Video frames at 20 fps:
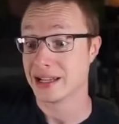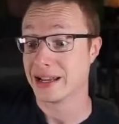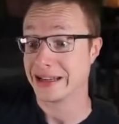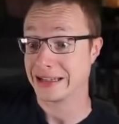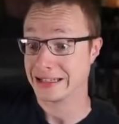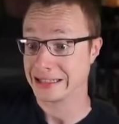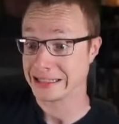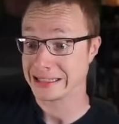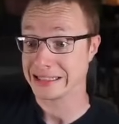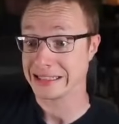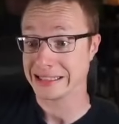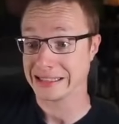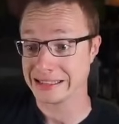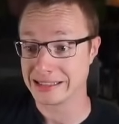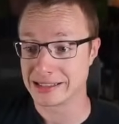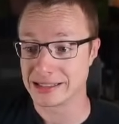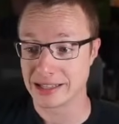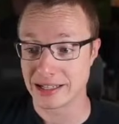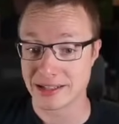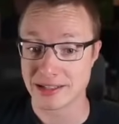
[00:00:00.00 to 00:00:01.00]
like,
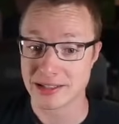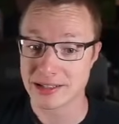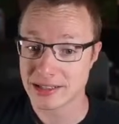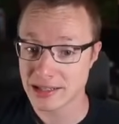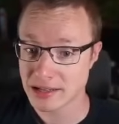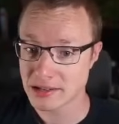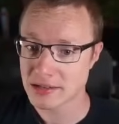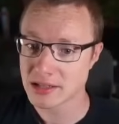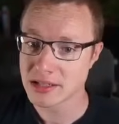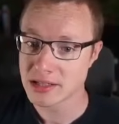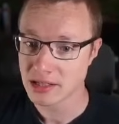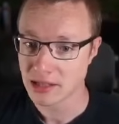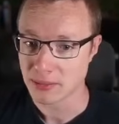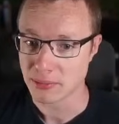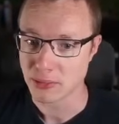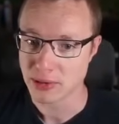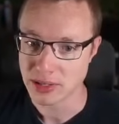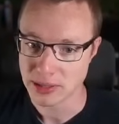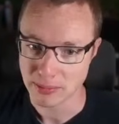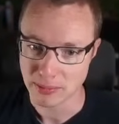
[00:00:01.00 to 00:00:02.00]
there's still a
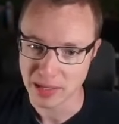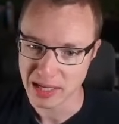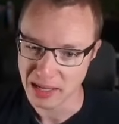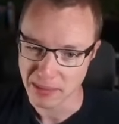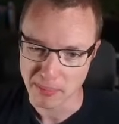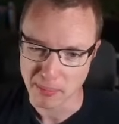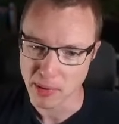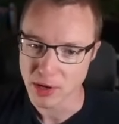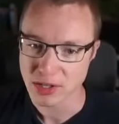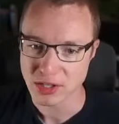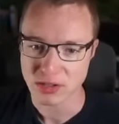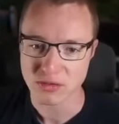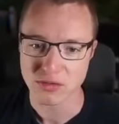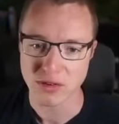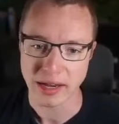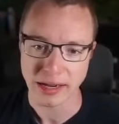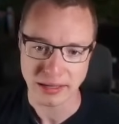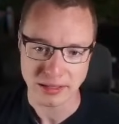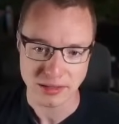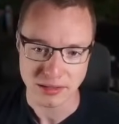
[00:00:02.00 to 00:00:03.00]
pretty big bus
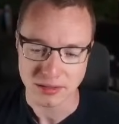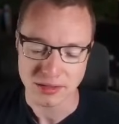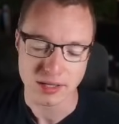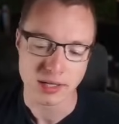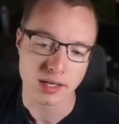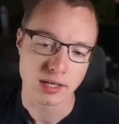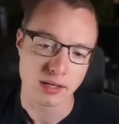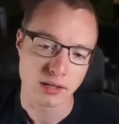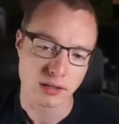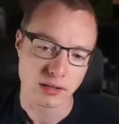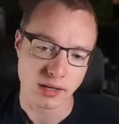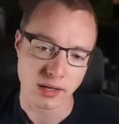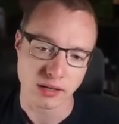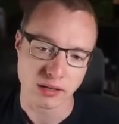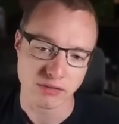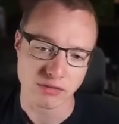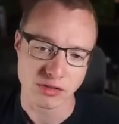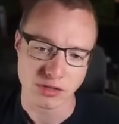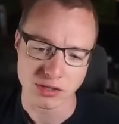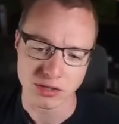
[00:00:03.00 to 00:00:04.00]
factor here. And
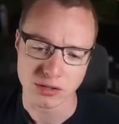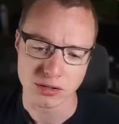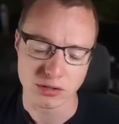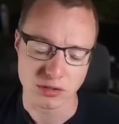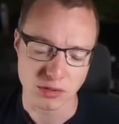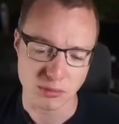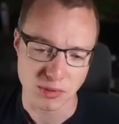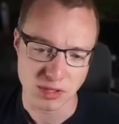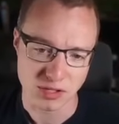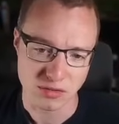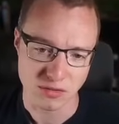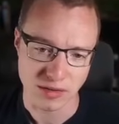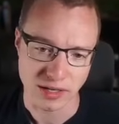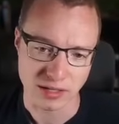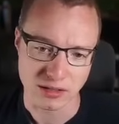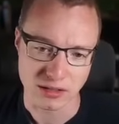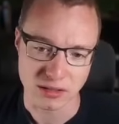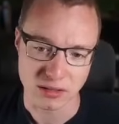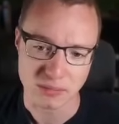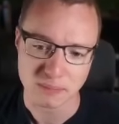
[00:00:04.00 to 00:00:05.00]
if you don't know the bus
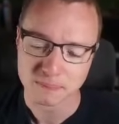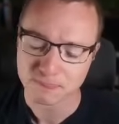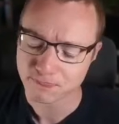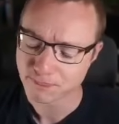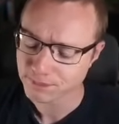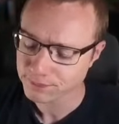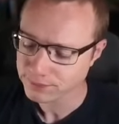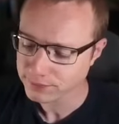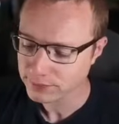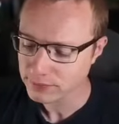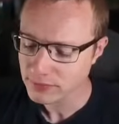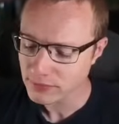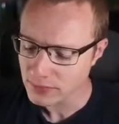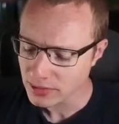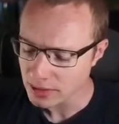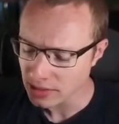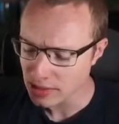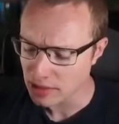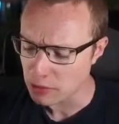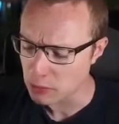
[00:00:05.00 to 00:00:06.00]
factor,
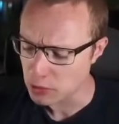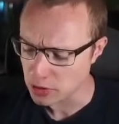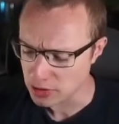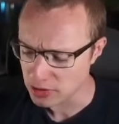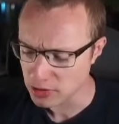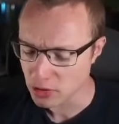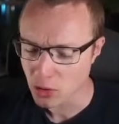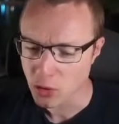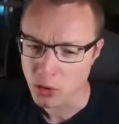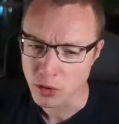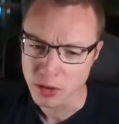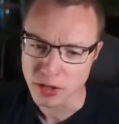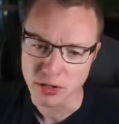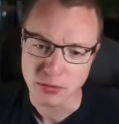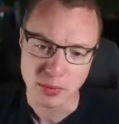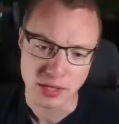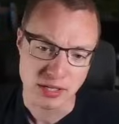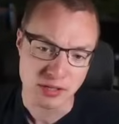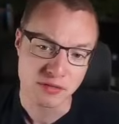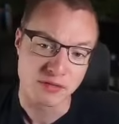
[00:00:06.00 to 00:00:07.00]
it was
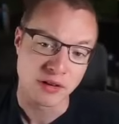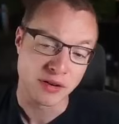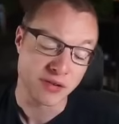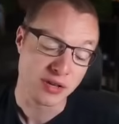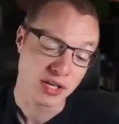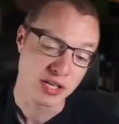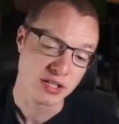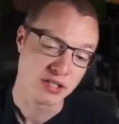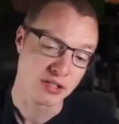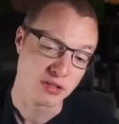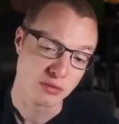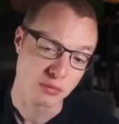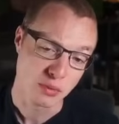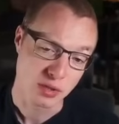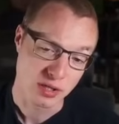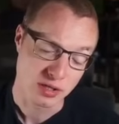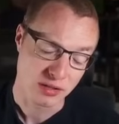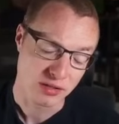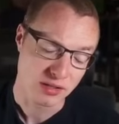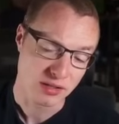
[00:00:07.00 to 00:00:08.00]
coined when the foundation
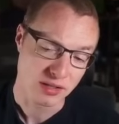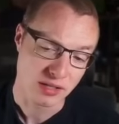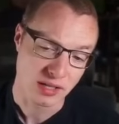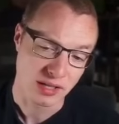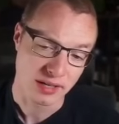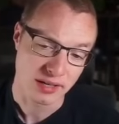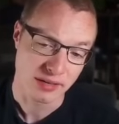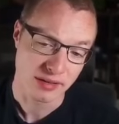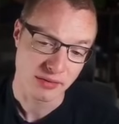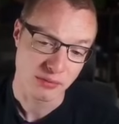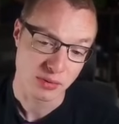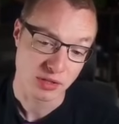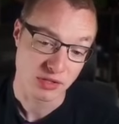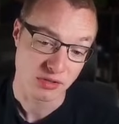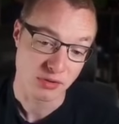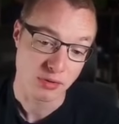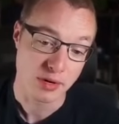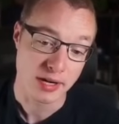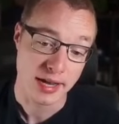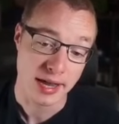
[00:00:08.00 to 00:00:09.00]
was
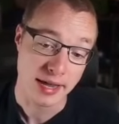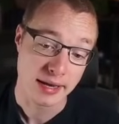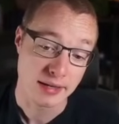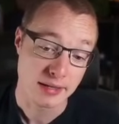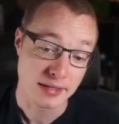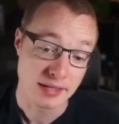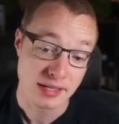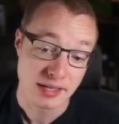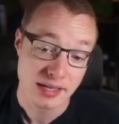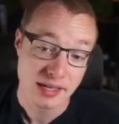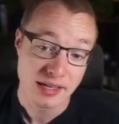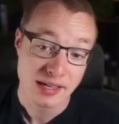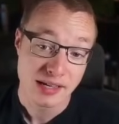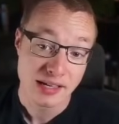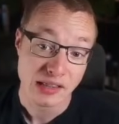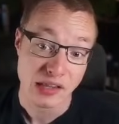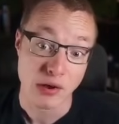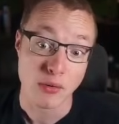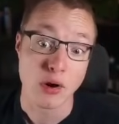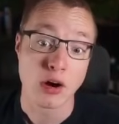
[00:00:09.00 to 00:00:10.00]
created.
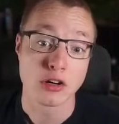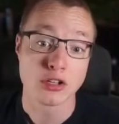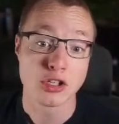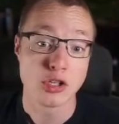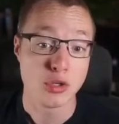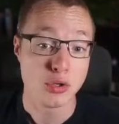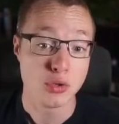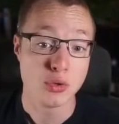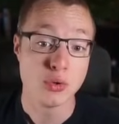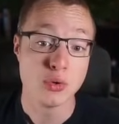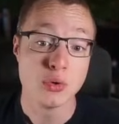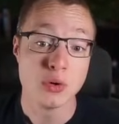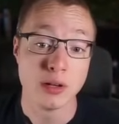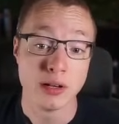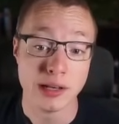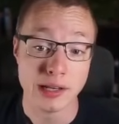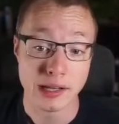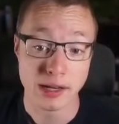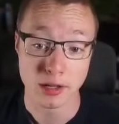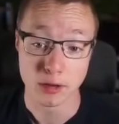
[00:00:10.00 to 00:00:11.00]
There are too
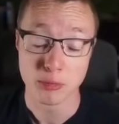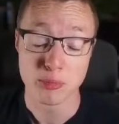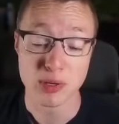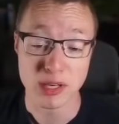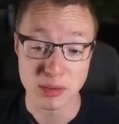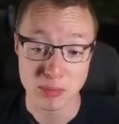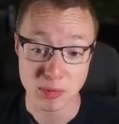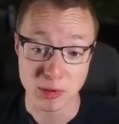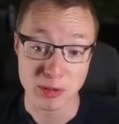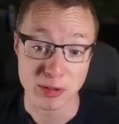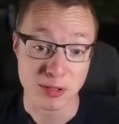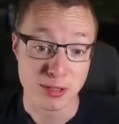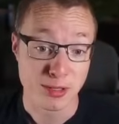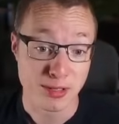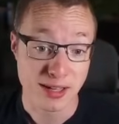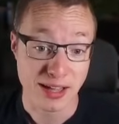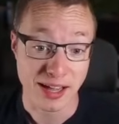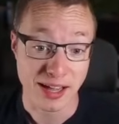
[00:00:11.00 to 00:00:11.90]
little people